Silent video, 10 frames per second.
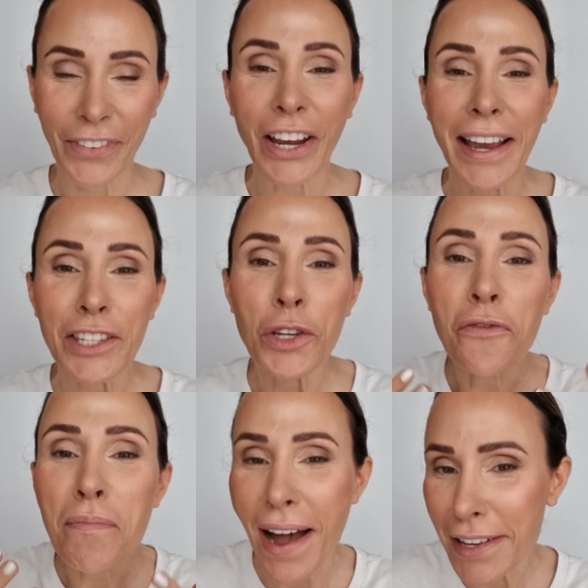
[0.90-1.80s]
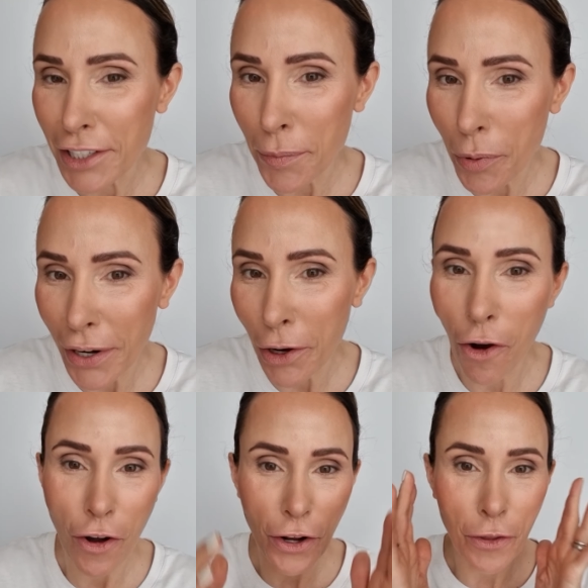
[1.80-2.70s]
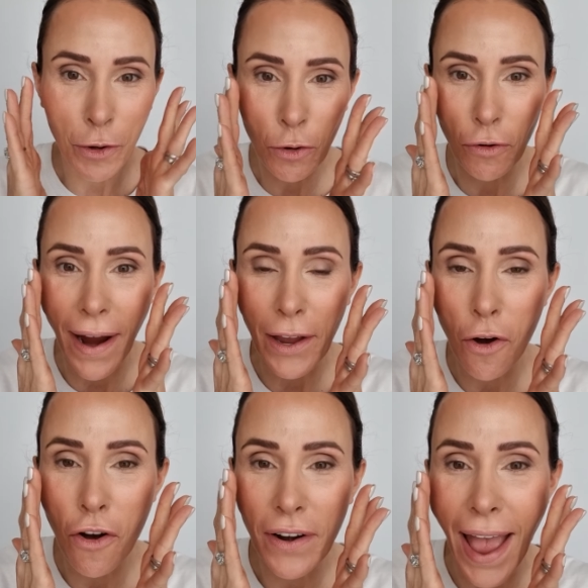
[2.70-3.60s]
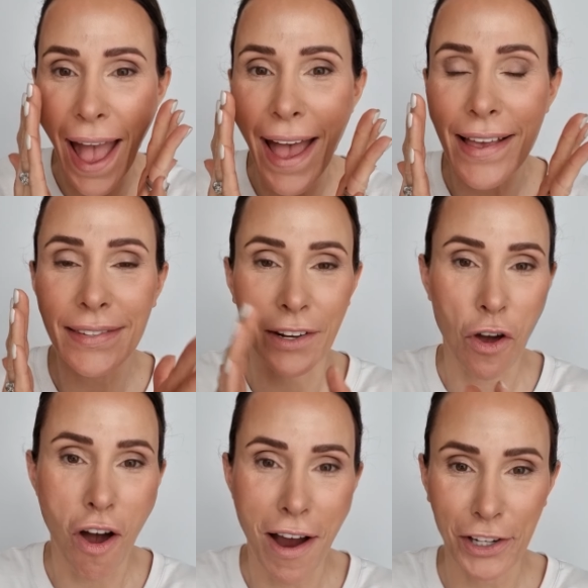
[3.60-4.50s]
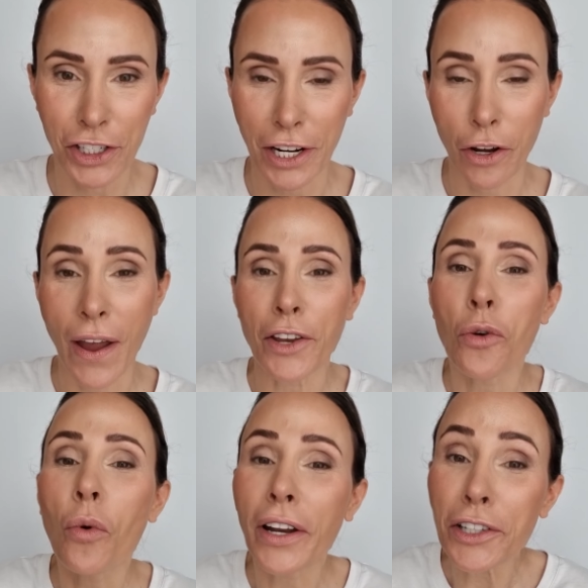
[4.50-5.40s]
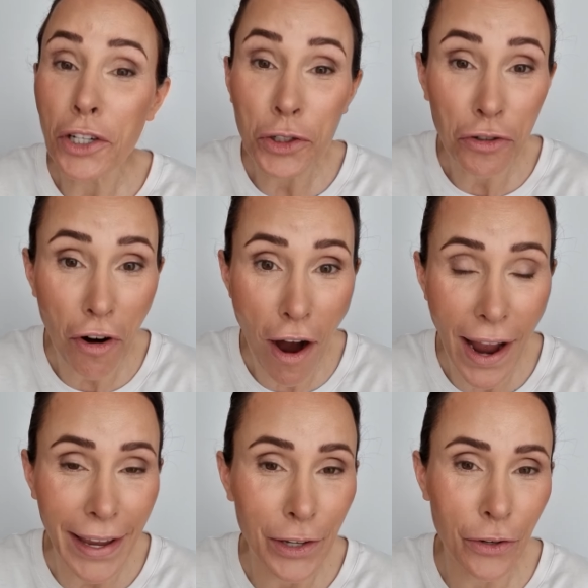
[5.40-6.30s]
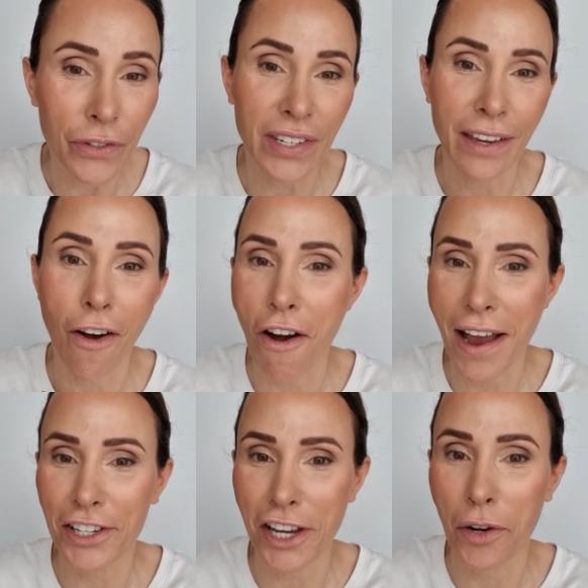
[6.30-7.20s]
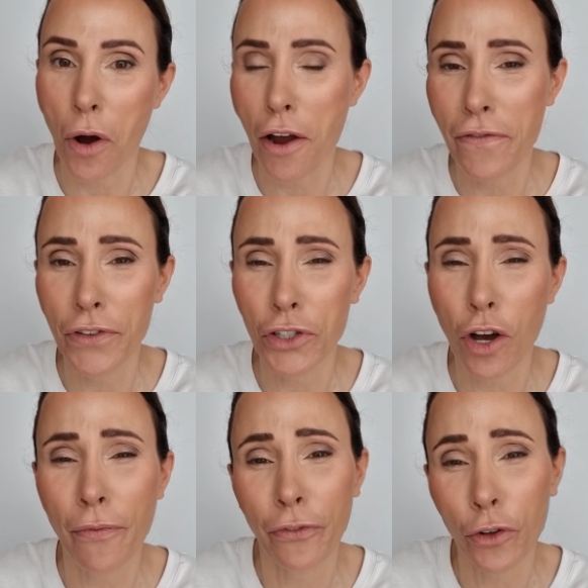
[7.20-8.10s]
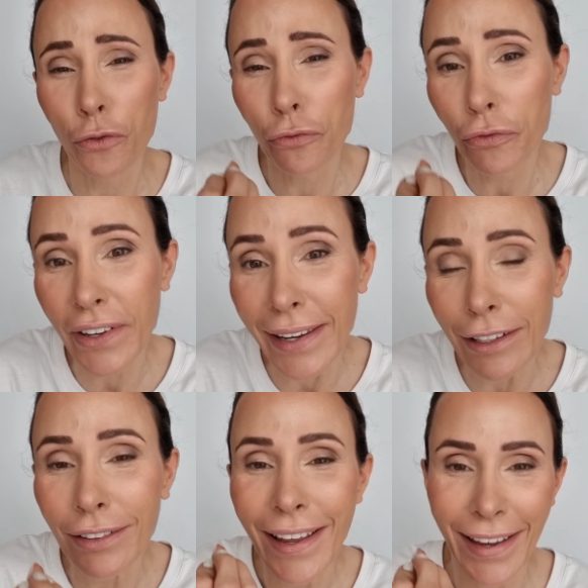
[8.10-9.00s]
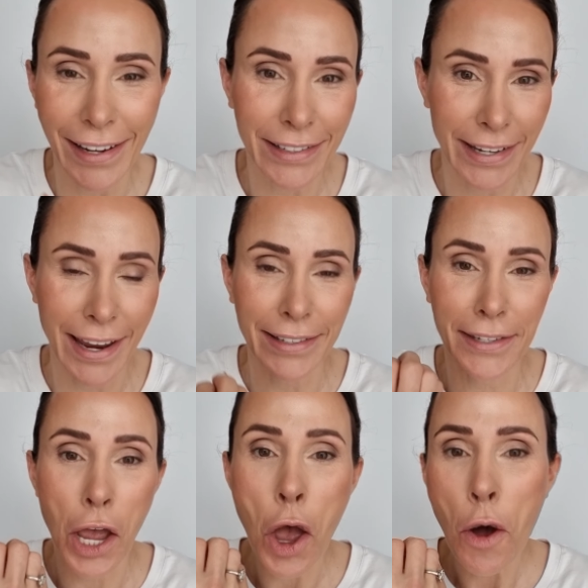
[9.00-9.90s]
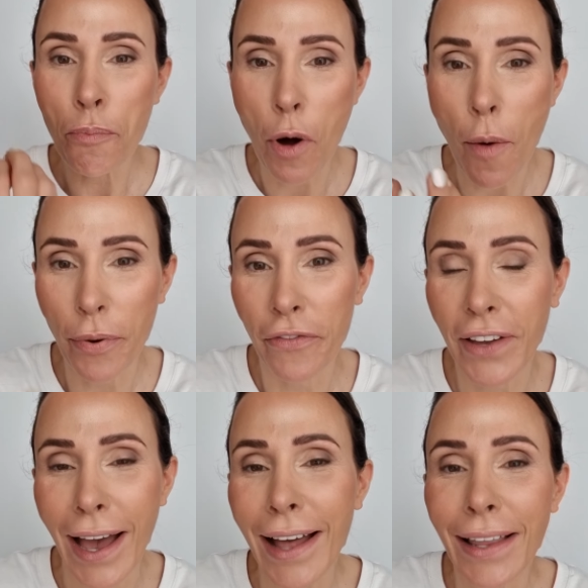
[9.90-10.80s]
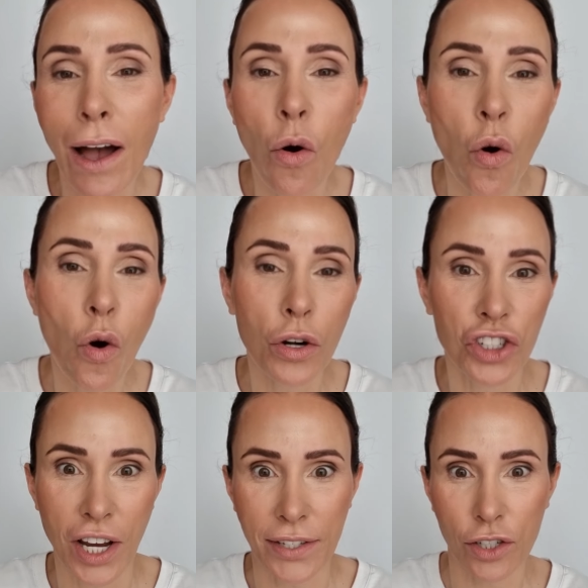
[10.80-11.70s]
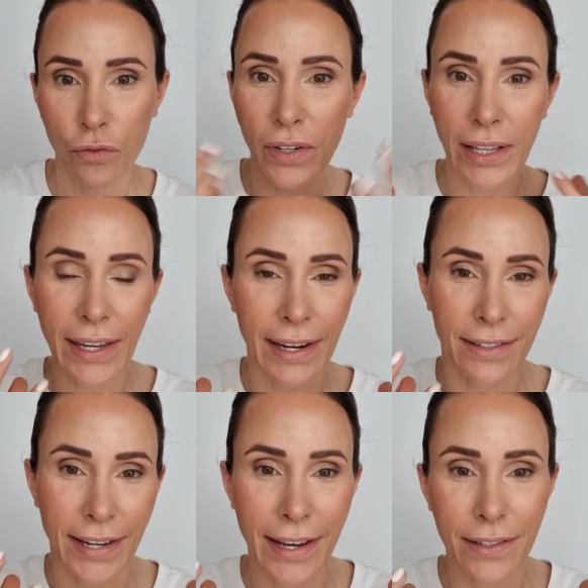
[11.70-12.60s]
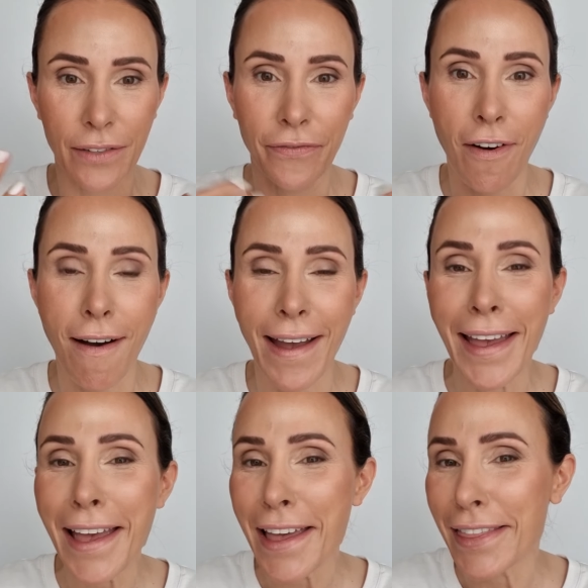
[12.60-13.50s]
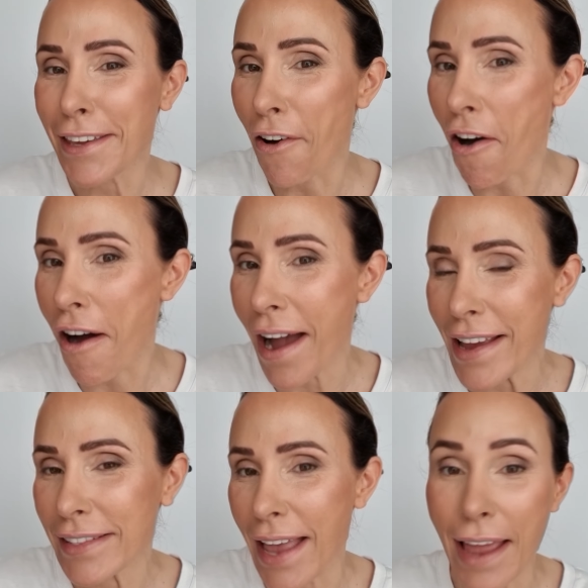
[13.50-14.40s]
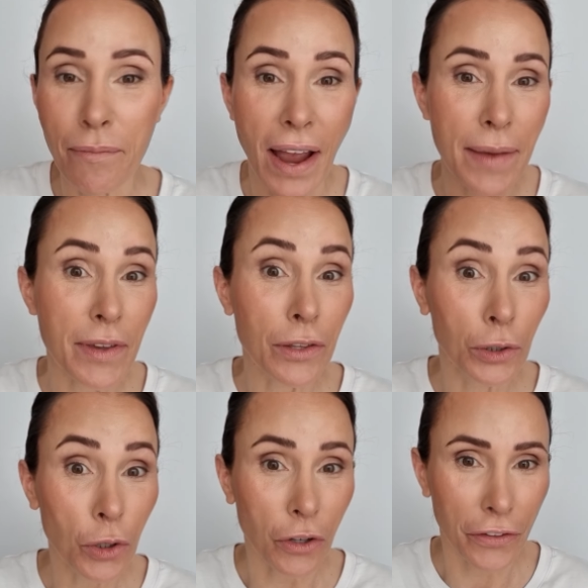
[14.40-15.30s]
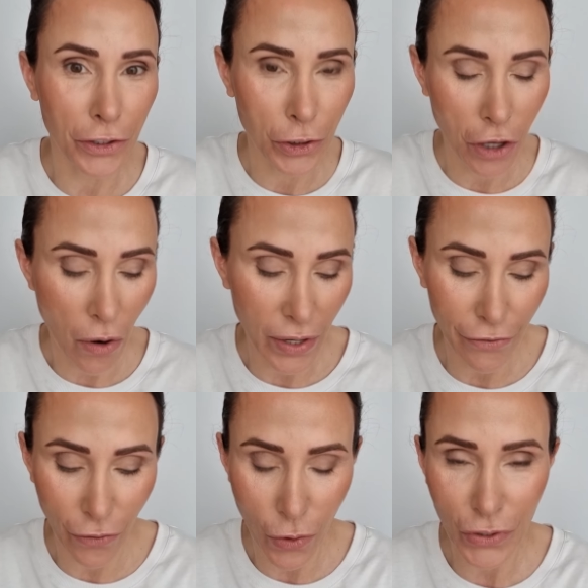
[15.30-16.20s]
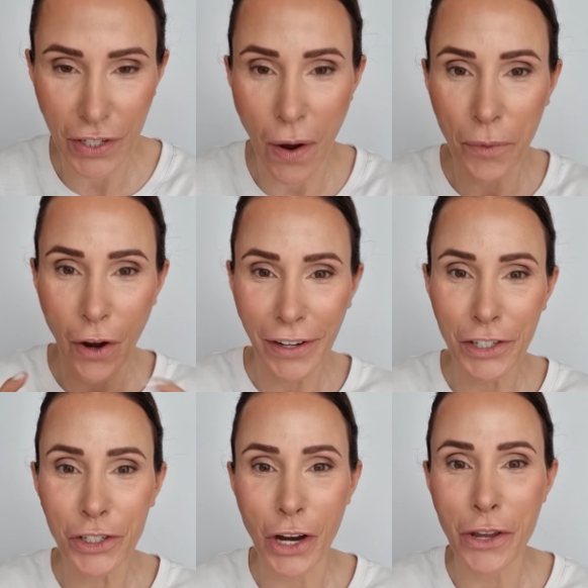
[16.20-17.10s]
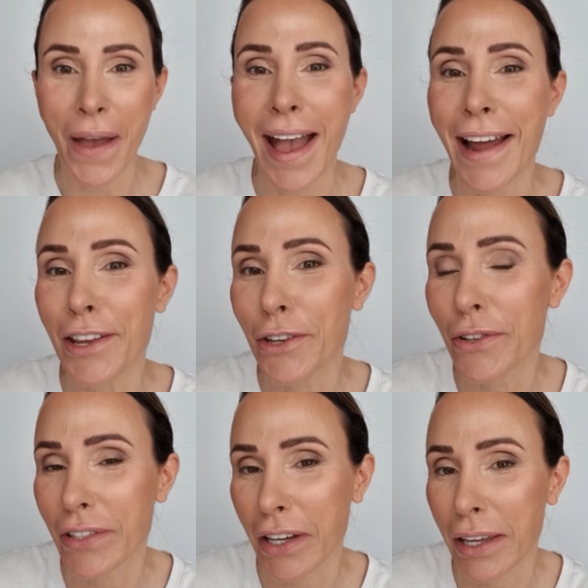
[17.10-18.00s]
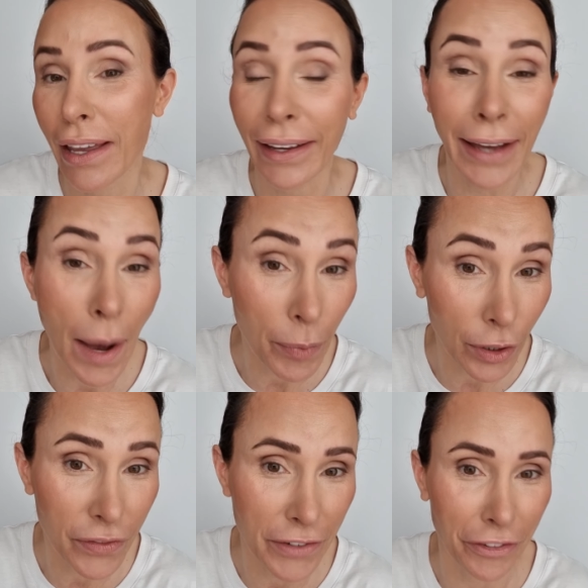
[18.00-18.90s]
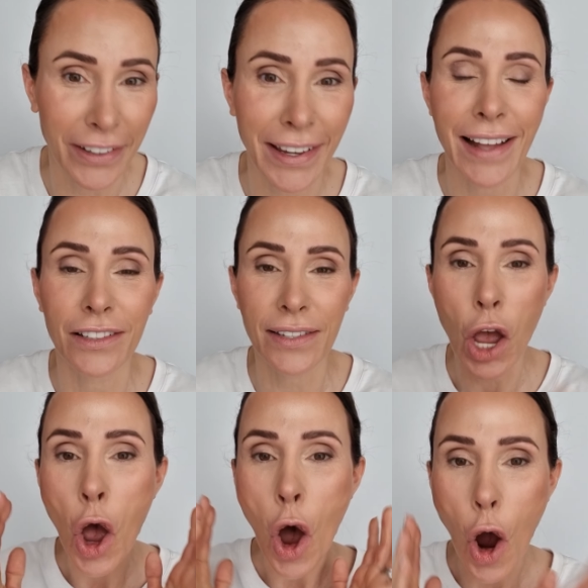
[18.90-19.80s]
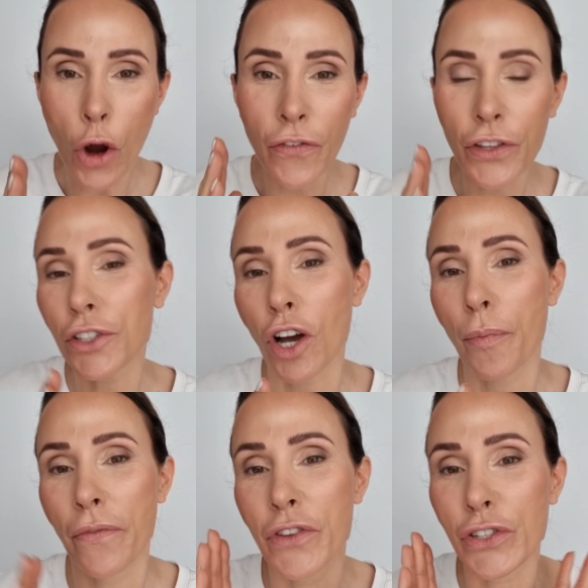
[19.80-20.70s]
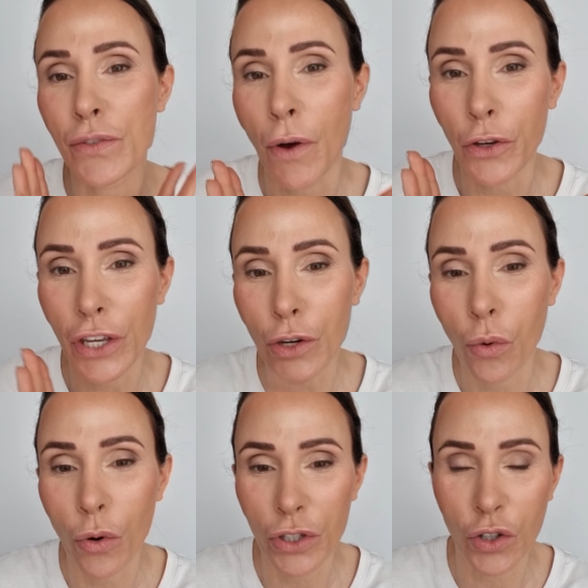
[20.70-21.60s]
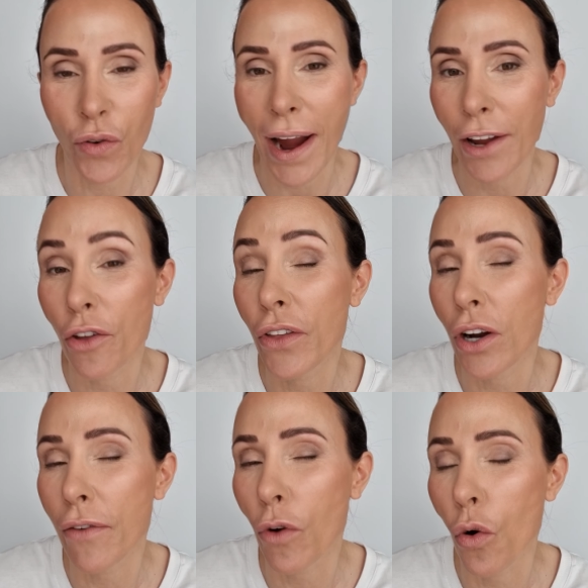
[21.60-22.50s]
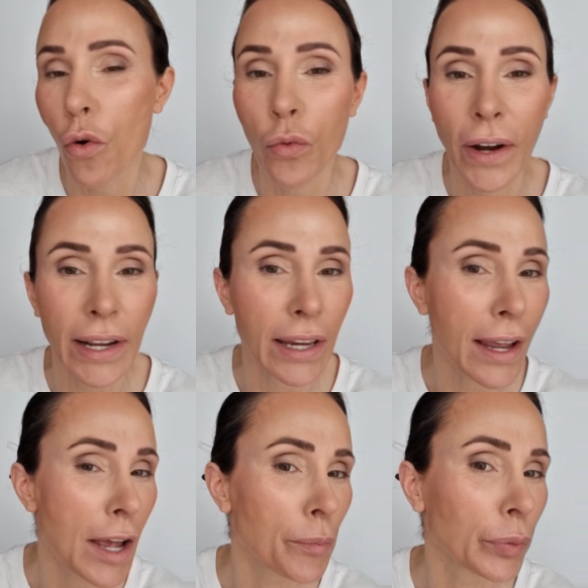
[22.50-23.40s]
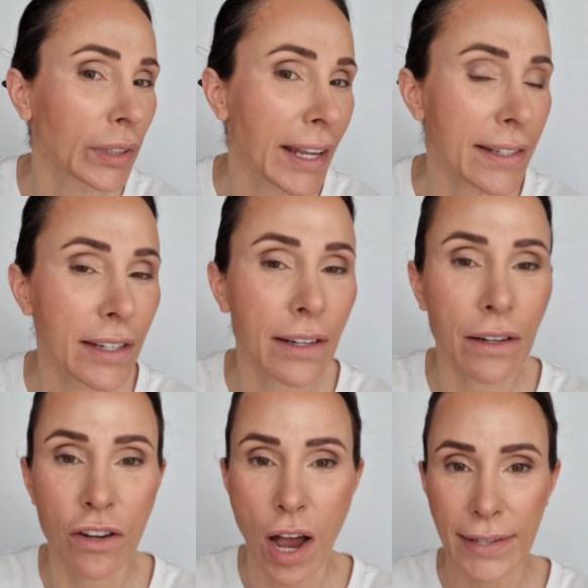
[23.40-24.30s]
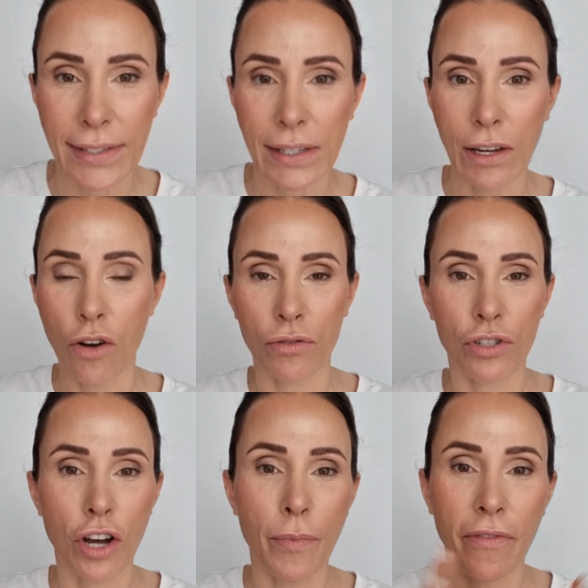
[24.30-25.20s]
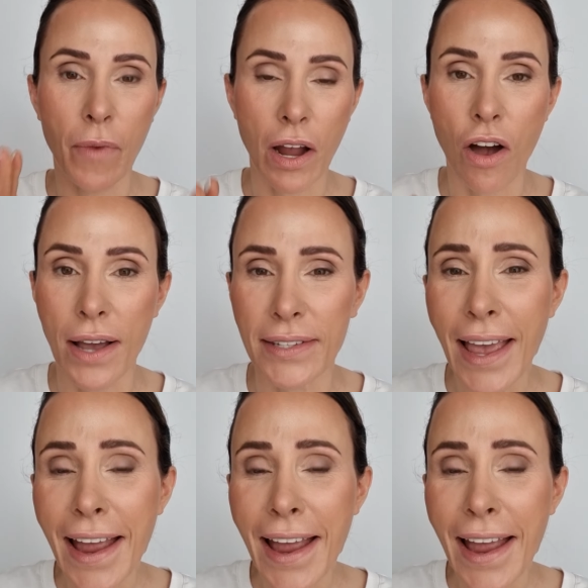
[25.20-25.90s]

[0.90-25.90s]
Okay, so you've mastered putting on the crayon as an eyeshadow, and you're wanting to try using eyeshadow over the top for a real intense pop of color, or just to really intensify the eyes and maybe the look that you're going for. So I'm going to show you how to use a couple of different colors over the top of the smoky quartz crayon that I've already blended nicely on top of my eyes.